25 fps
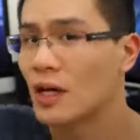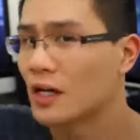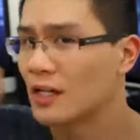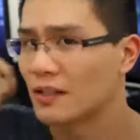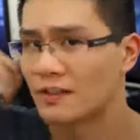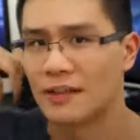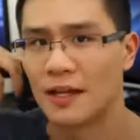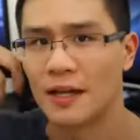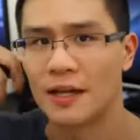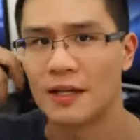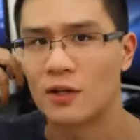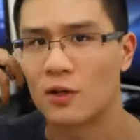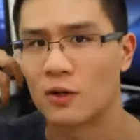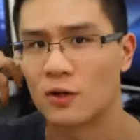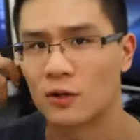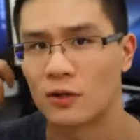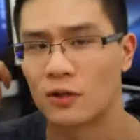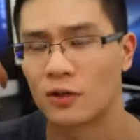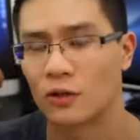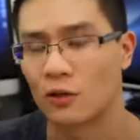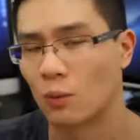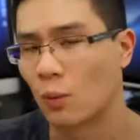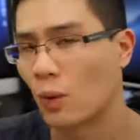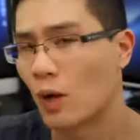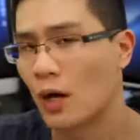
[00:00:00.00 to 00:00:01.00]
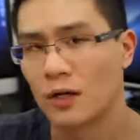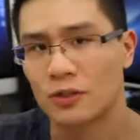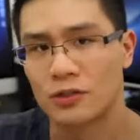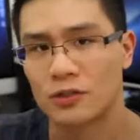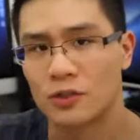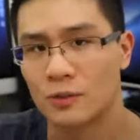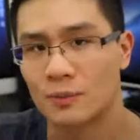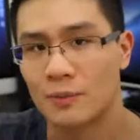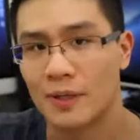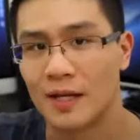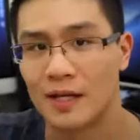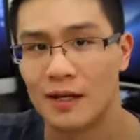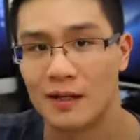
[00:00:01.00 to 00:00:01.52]
say, go to the
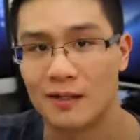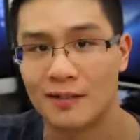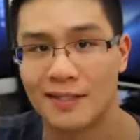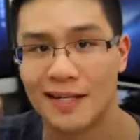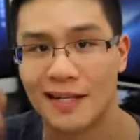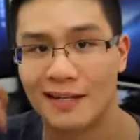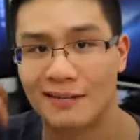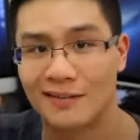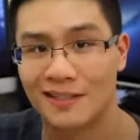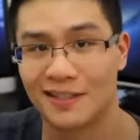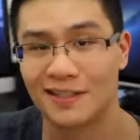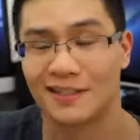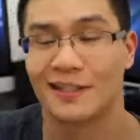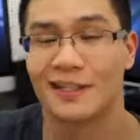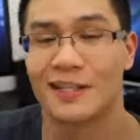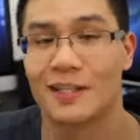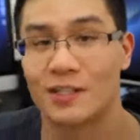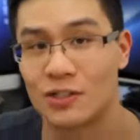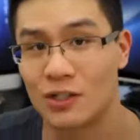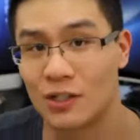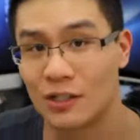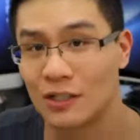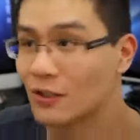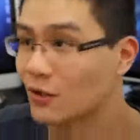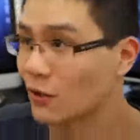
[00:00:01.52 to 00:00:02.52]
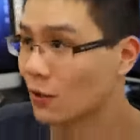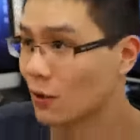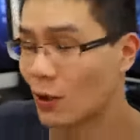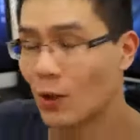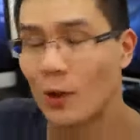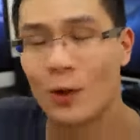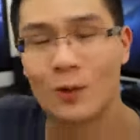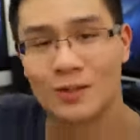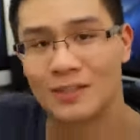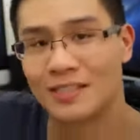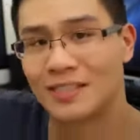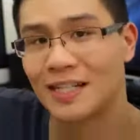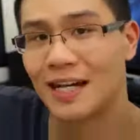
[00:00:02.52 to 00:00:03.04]
washroom, head on down to the kitchen, or
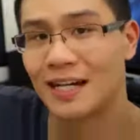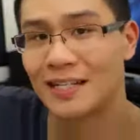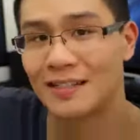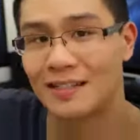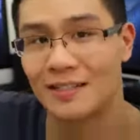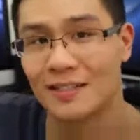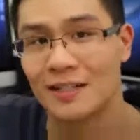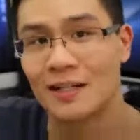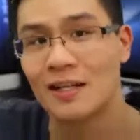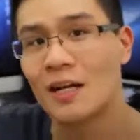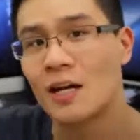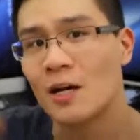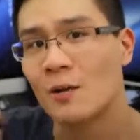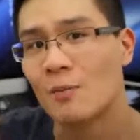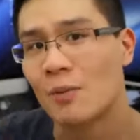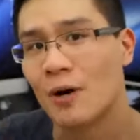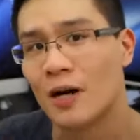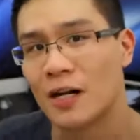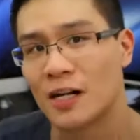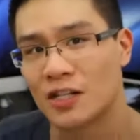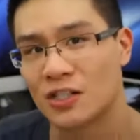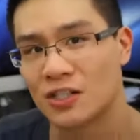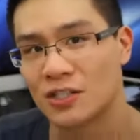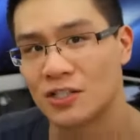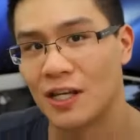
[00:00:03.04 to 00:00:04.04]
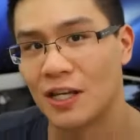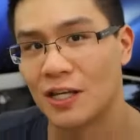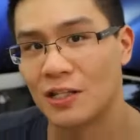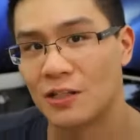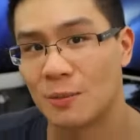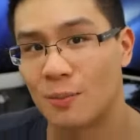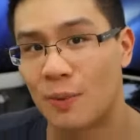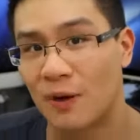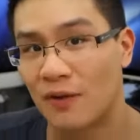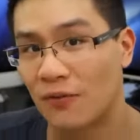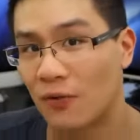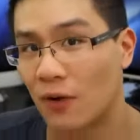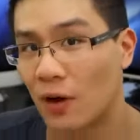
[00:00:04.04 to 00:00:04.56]
go outside to punish nature
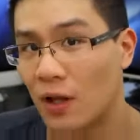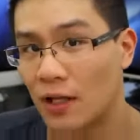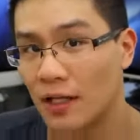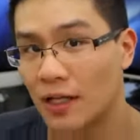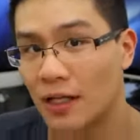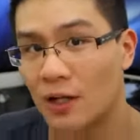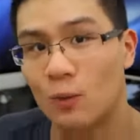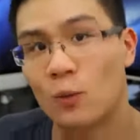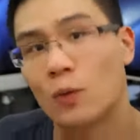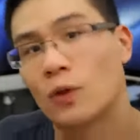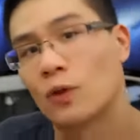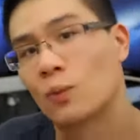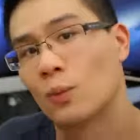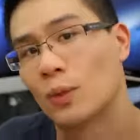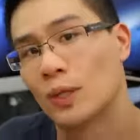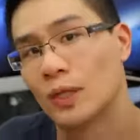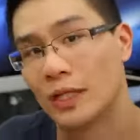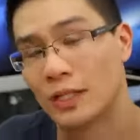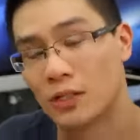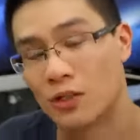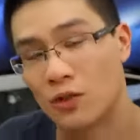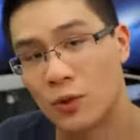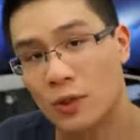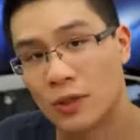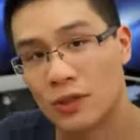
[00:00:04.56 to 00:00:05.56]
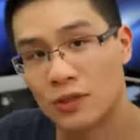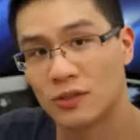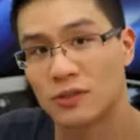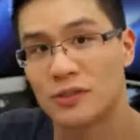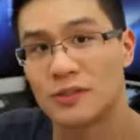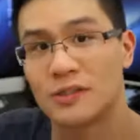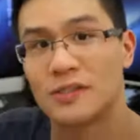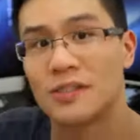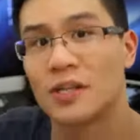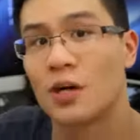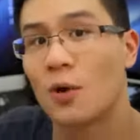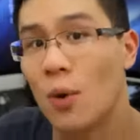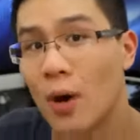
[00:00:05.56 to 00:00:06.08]
by frolicking with woodland creatures
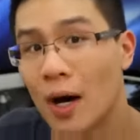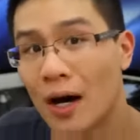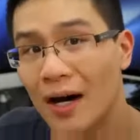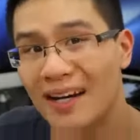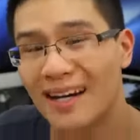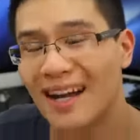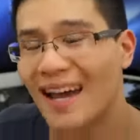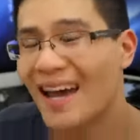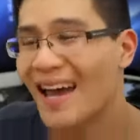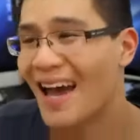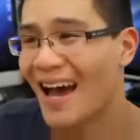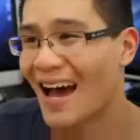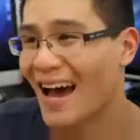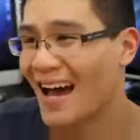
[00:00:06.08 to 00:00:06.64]
and so on,